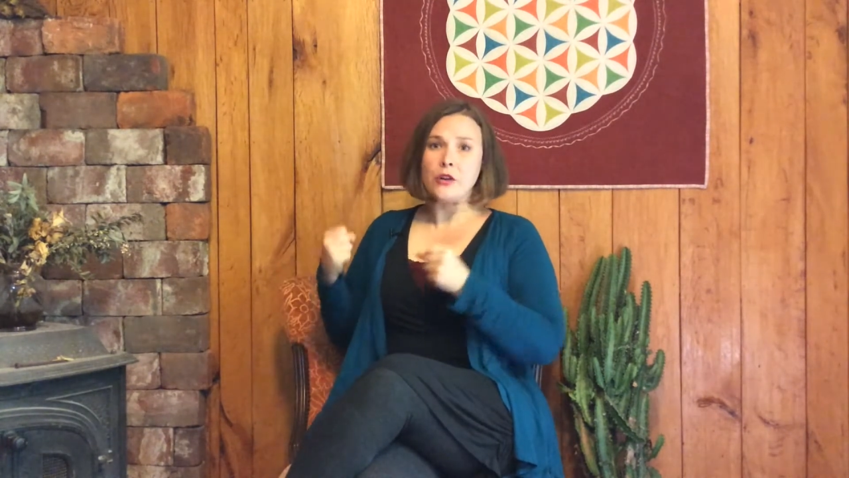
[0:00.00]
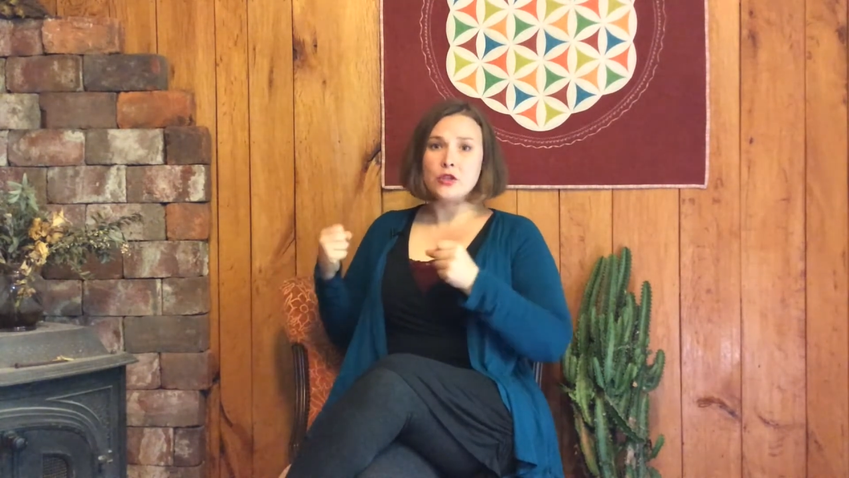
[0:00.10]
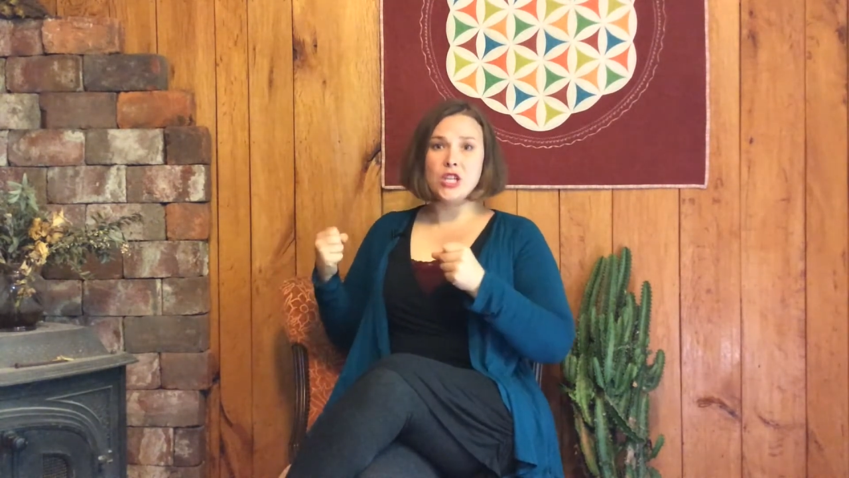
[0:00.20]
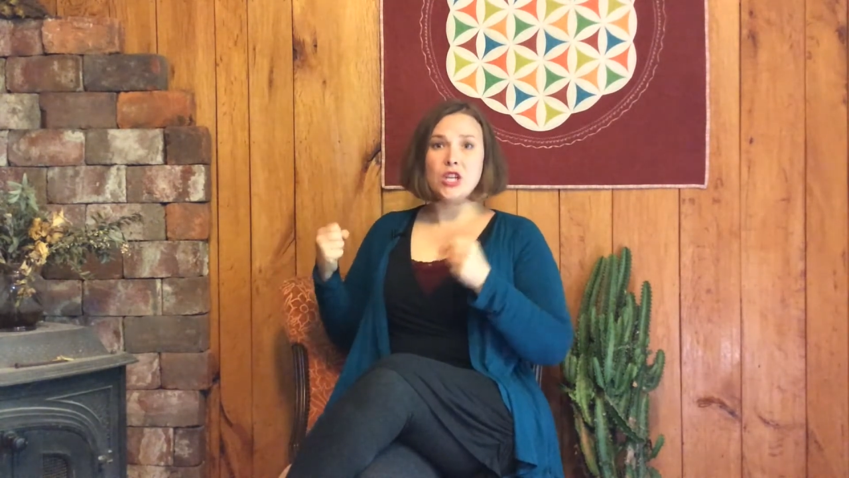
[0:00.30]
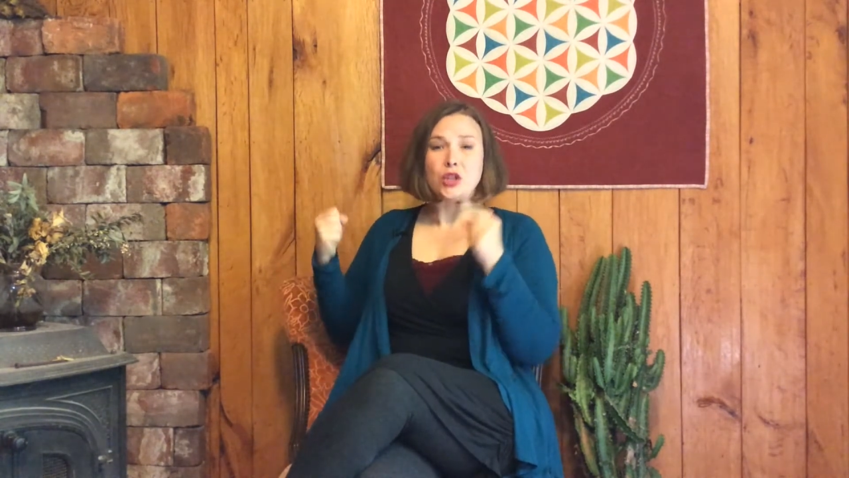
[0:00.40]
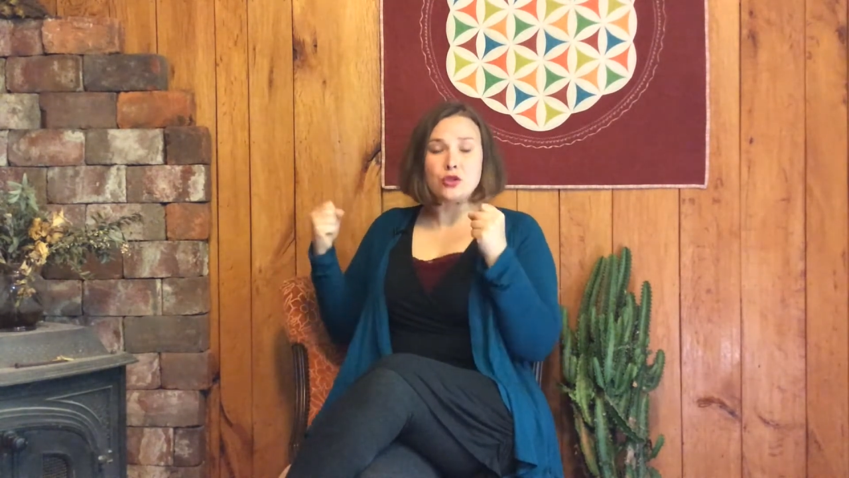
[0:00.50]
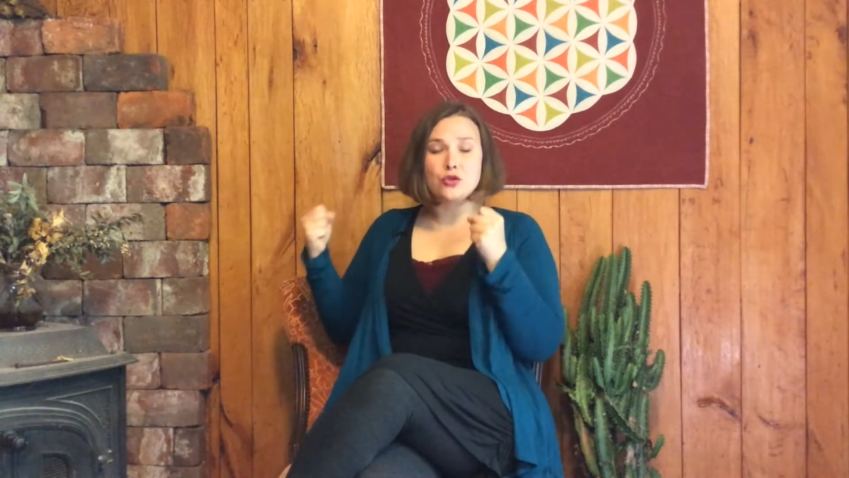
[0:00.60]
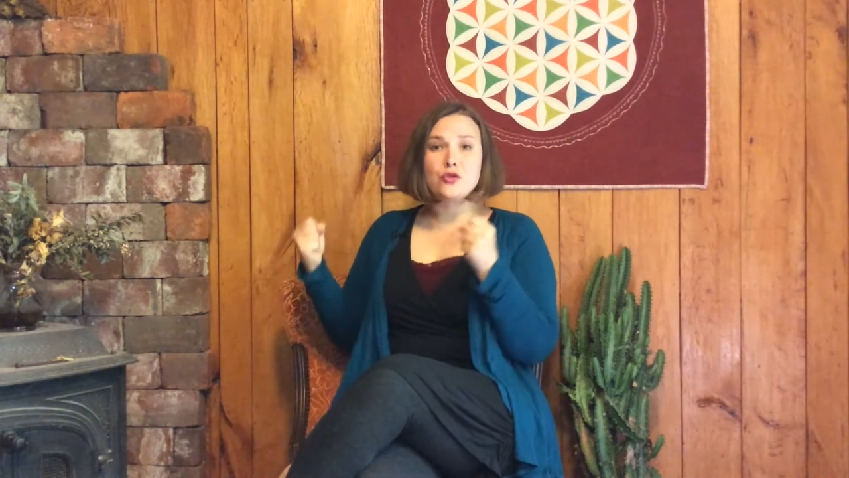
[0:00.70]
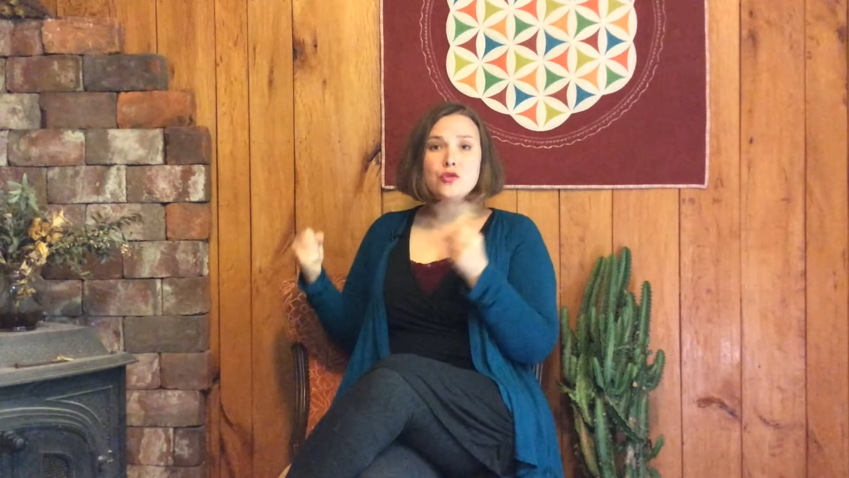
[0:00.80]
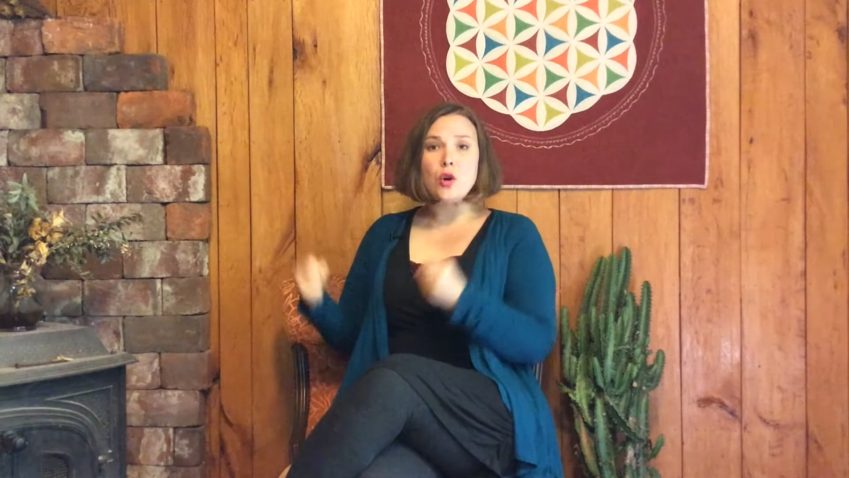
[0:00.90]
energy to
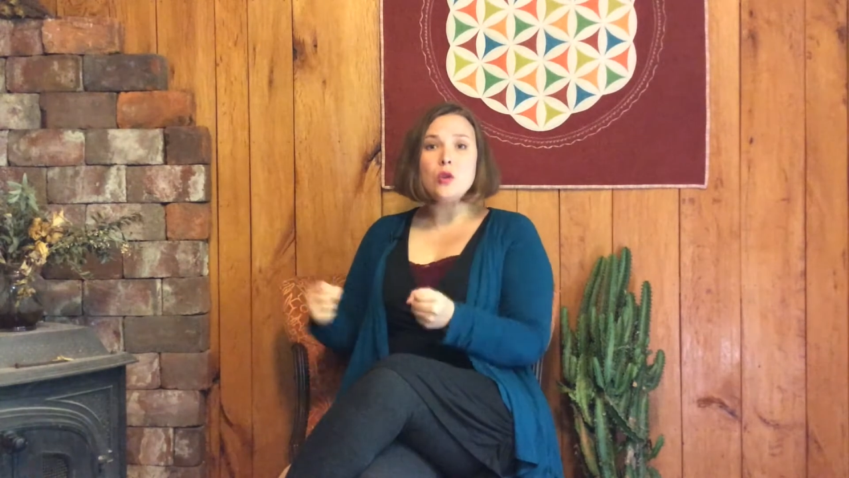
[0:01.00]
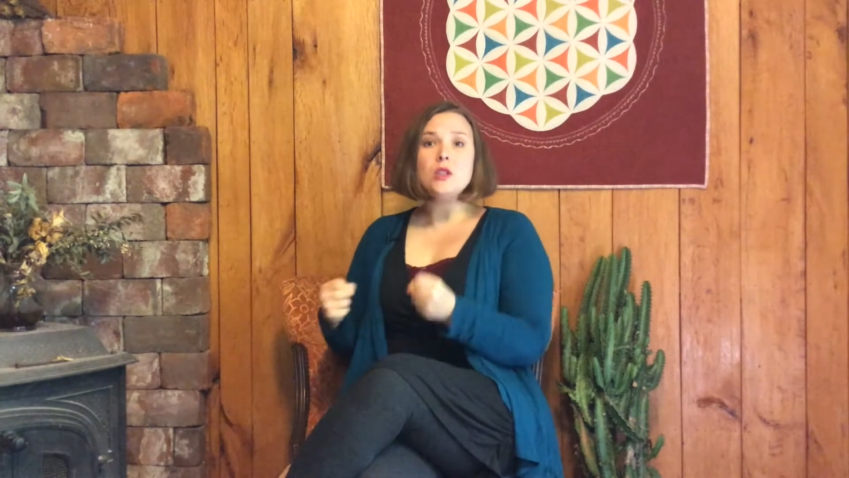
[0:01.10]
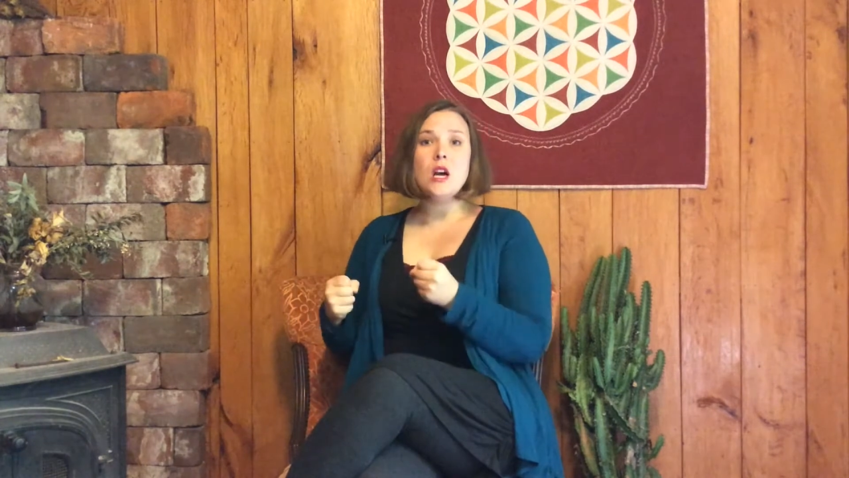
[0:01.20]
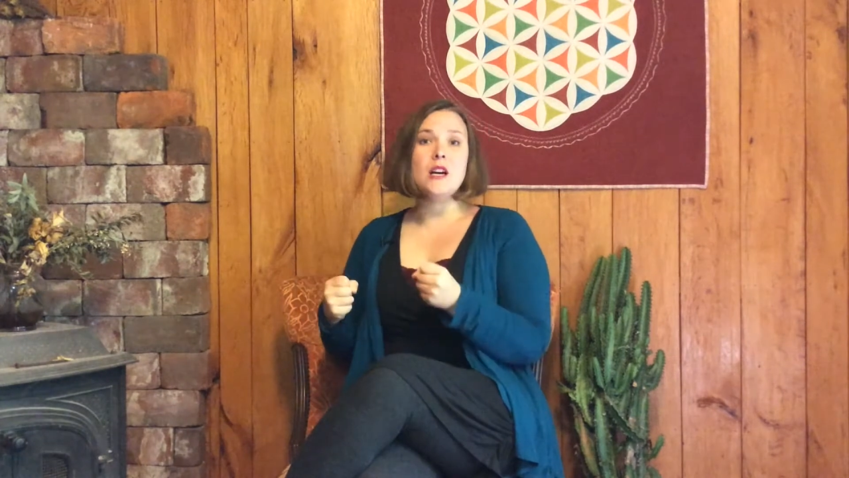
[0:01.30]
control